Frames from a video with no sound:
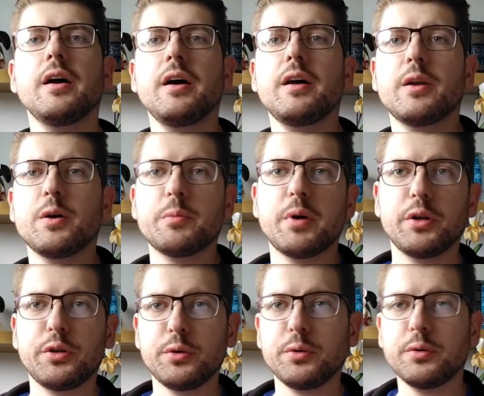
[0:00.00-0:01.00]
Hello my
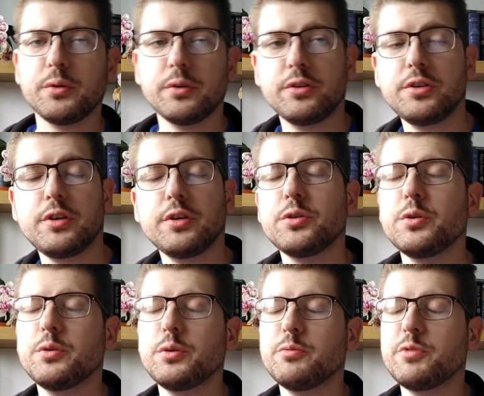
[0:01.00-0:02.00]
do dear
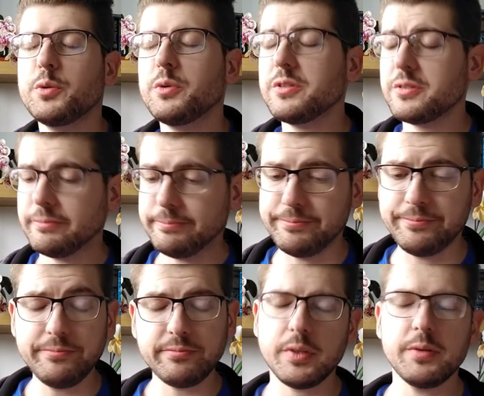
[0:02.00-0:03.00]
YouTube viewers.
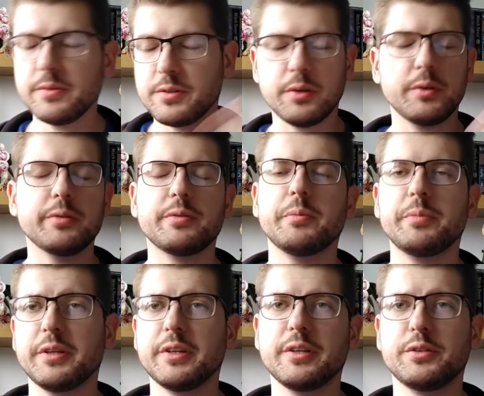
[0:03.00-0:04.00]
Sorry for
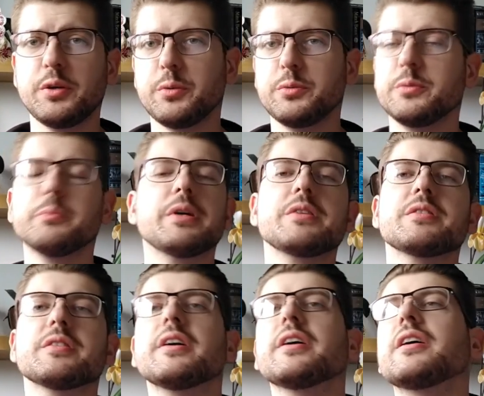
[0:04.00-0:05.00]
being a total mess
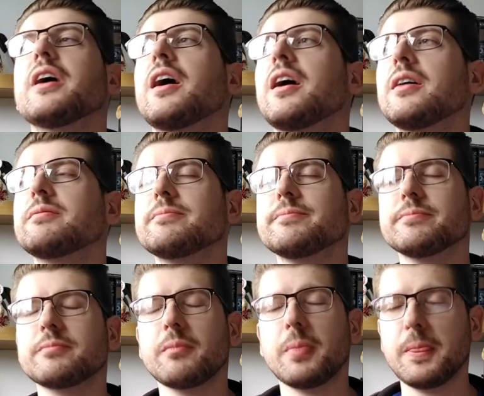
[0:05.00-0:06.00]
today. Um,
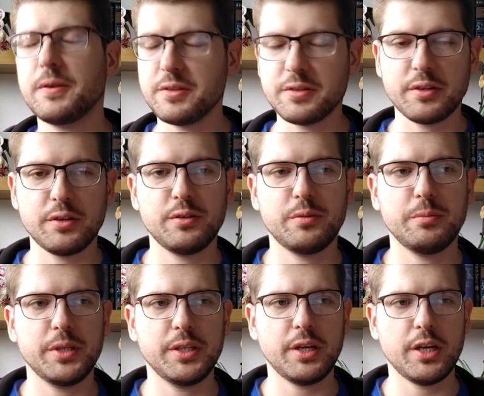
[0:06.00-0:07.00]
this is going to
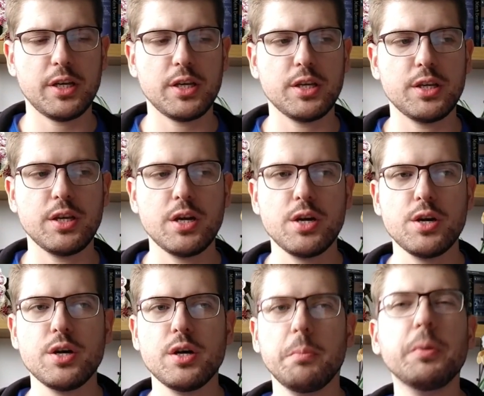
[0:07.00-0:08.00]
be a
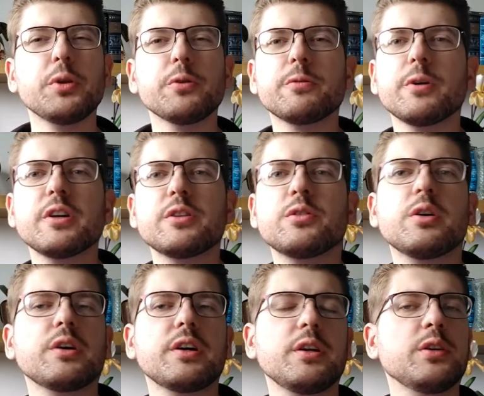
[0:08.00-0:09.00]
bit of a
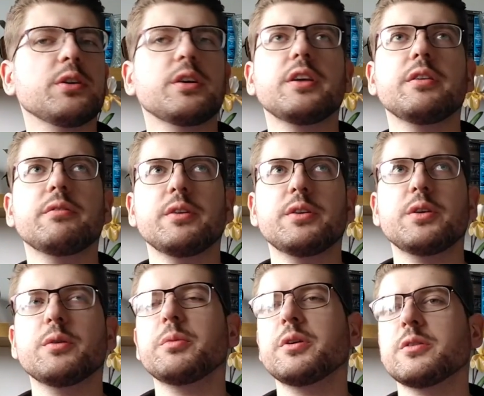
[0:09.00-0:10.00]
talky talky
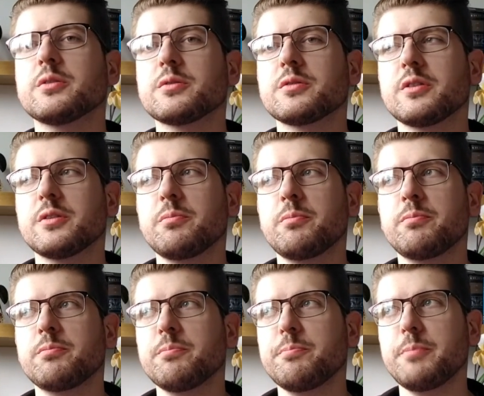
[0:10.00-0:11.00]
video because I
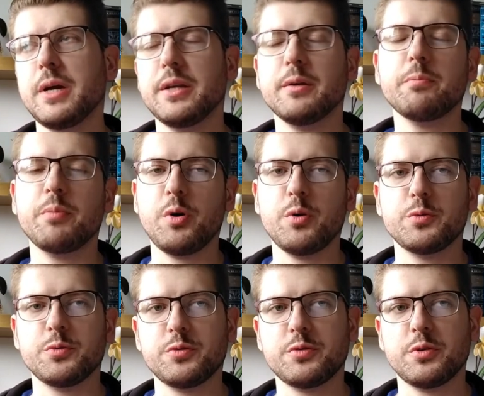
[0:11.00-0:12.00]
made a
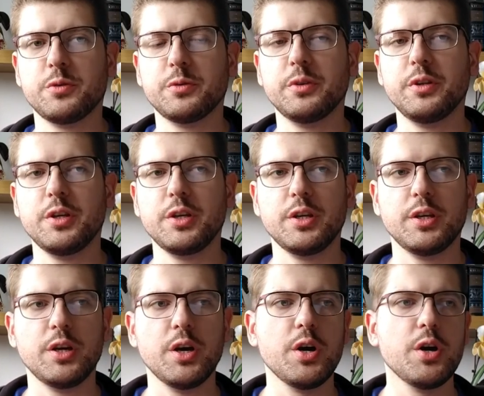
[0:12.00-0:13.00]
post on the